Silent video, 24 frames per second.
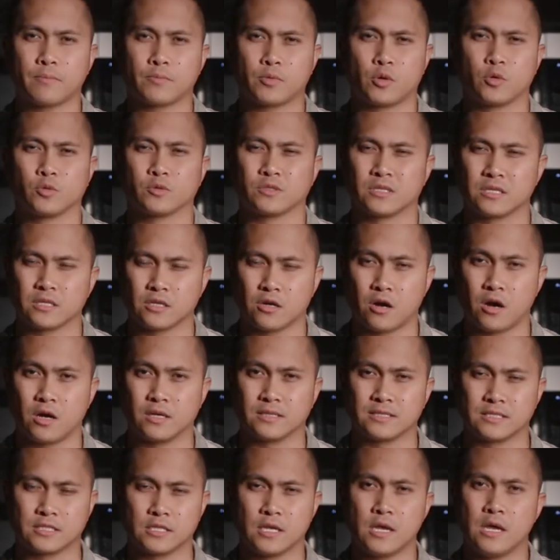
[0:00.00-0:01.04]
pros and
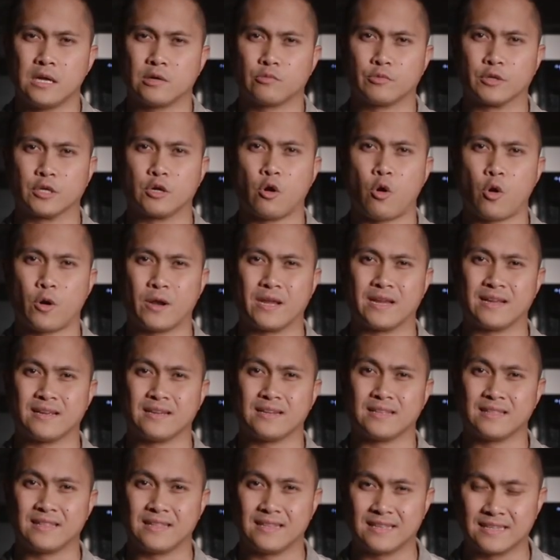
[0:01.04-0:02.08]
cons regarding
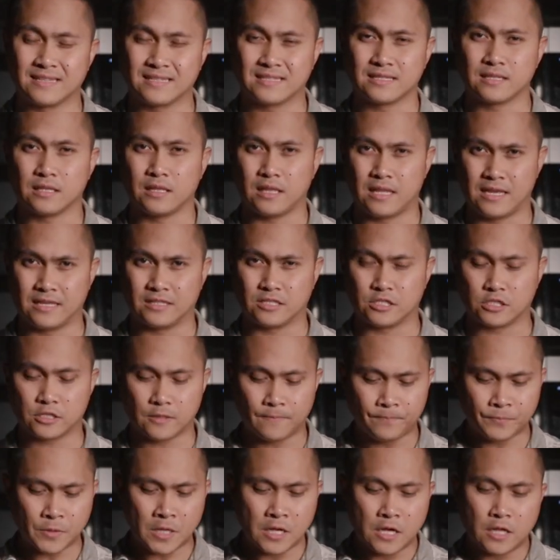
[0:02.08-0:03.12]
this lens.
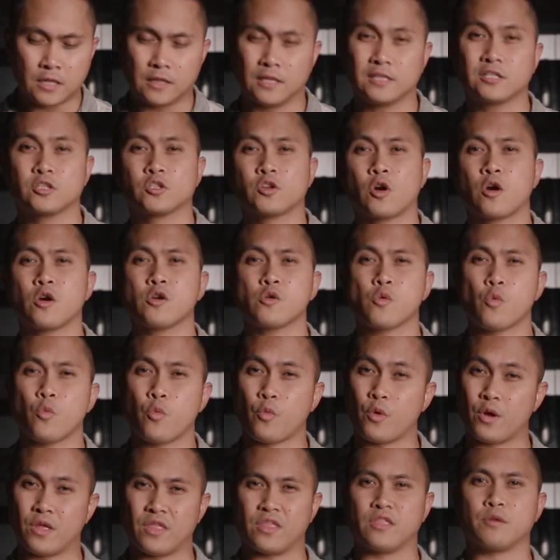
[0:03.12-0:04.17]
Let's start
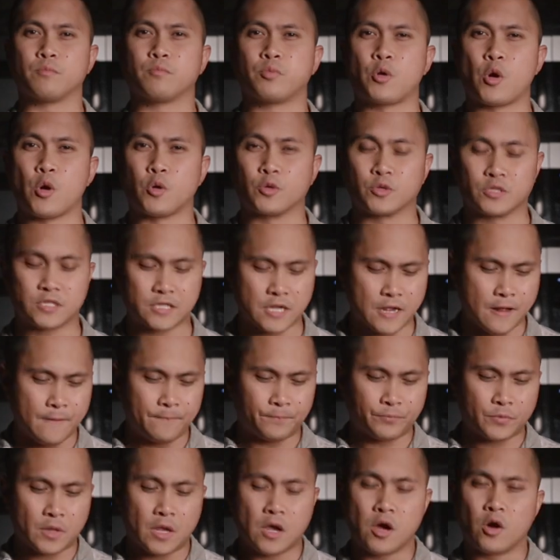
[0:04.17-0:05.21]
with the pros.
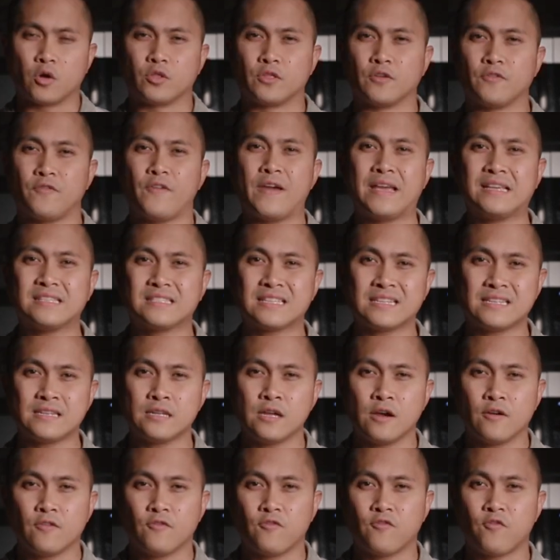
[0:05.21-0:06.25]
The
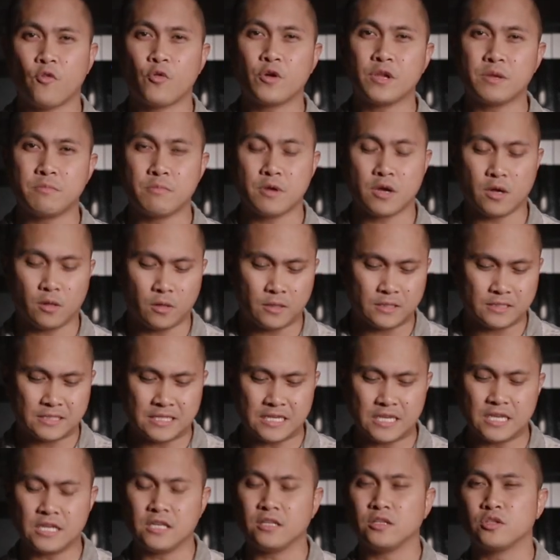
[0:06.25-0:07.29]
Vazen 40mm
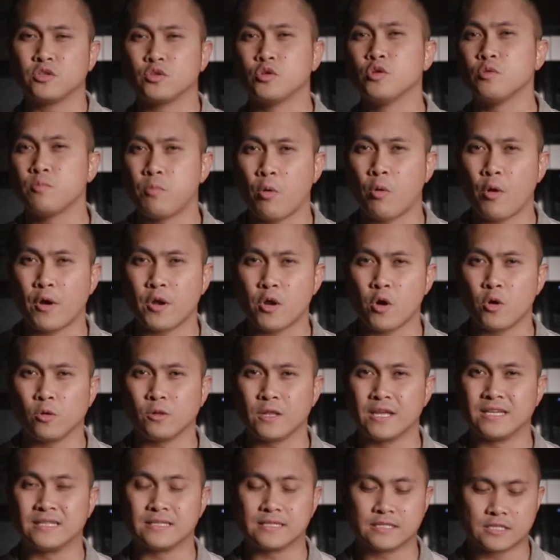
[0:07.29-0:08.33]
T2.0
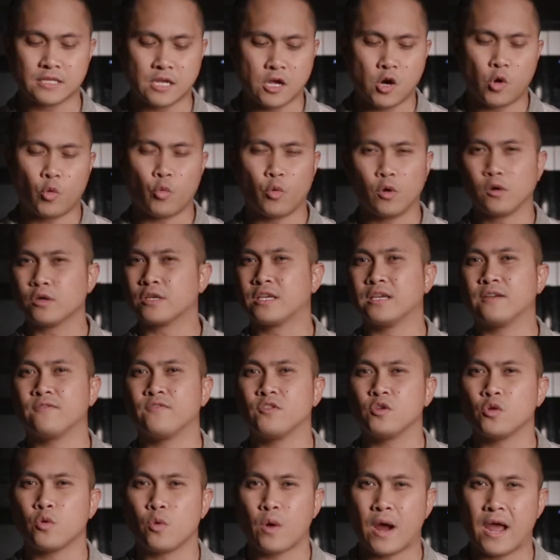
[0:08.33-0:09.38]
lens will give
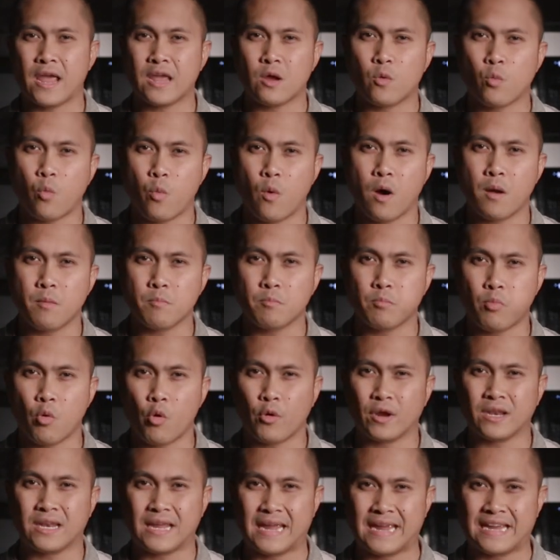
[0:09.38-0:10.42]
you a
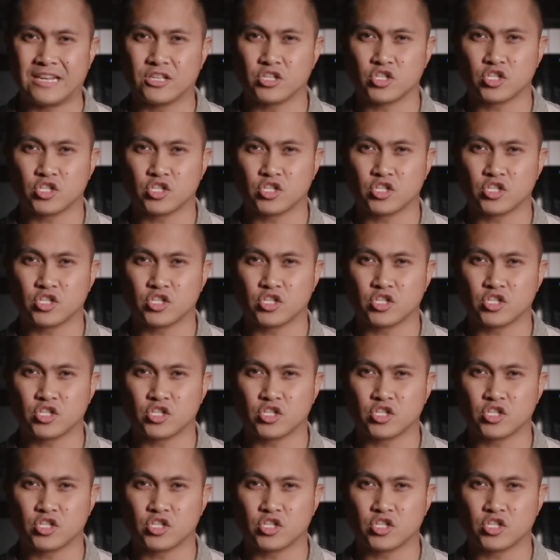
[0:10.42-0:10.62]
1.8